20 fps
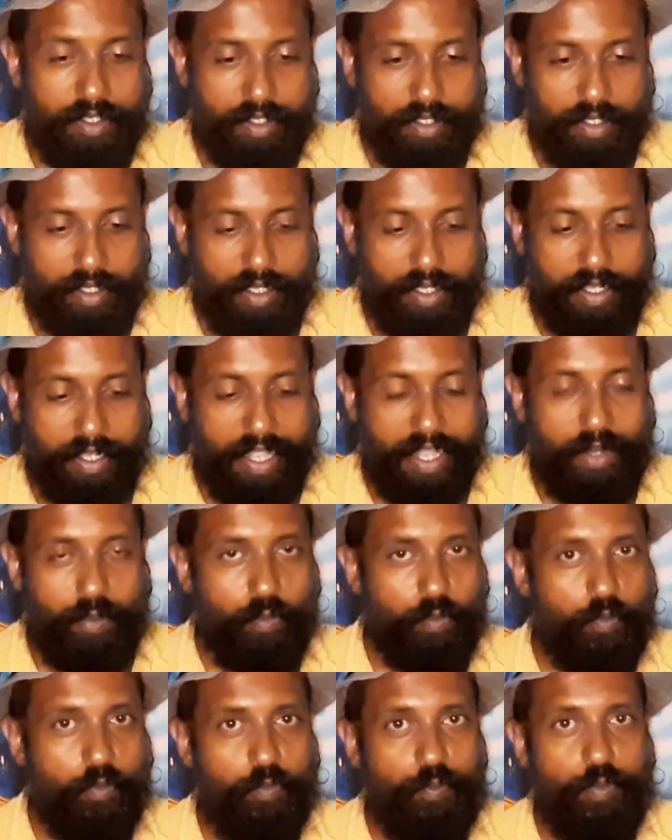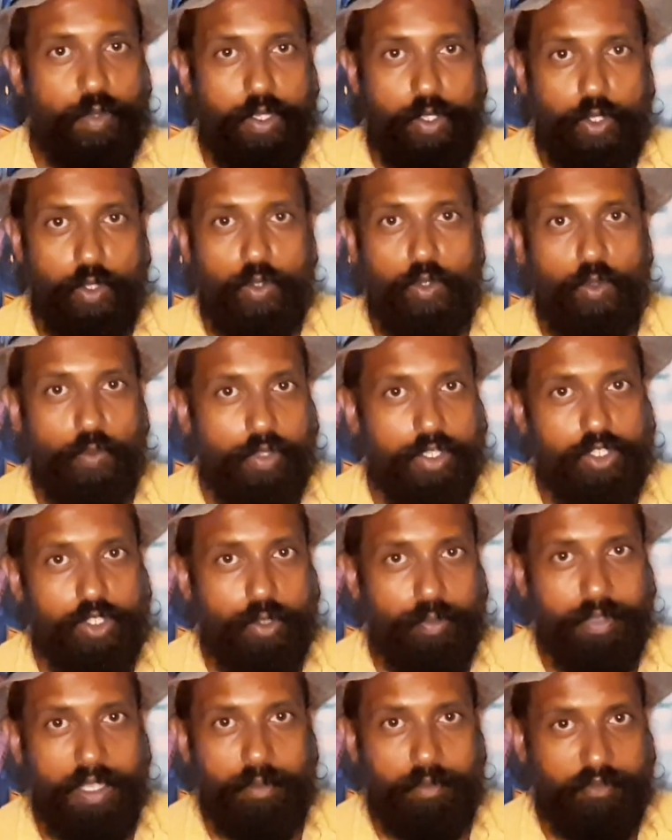and due to which you
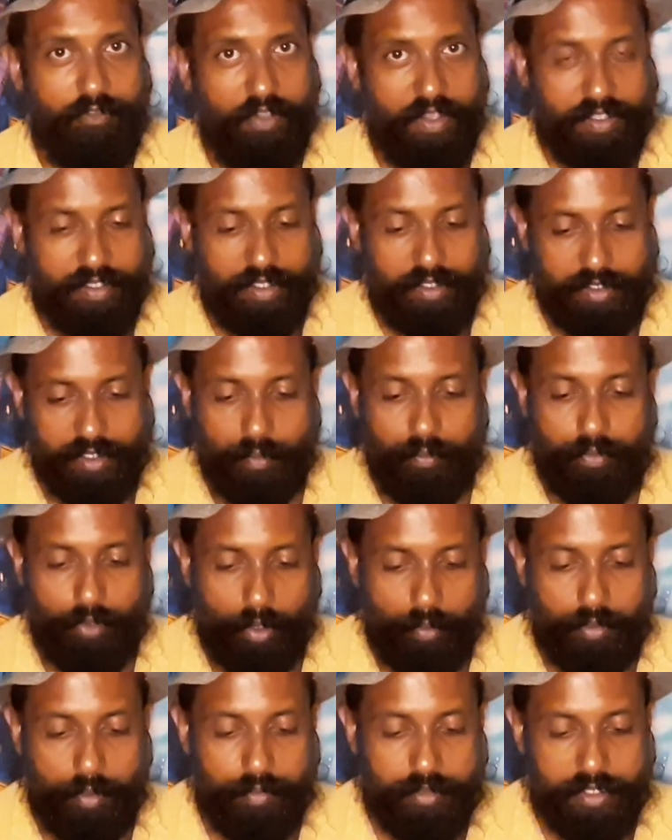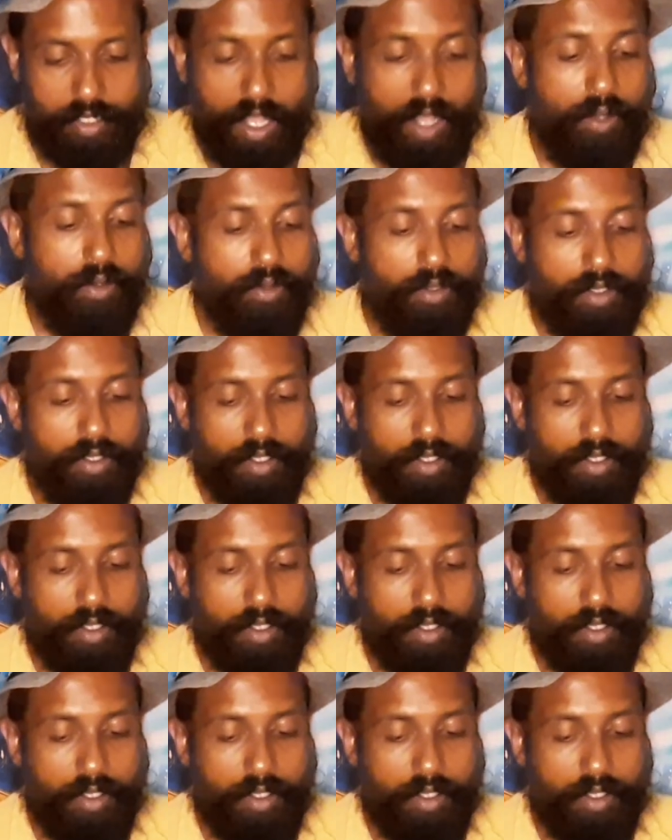may be facing some problems now.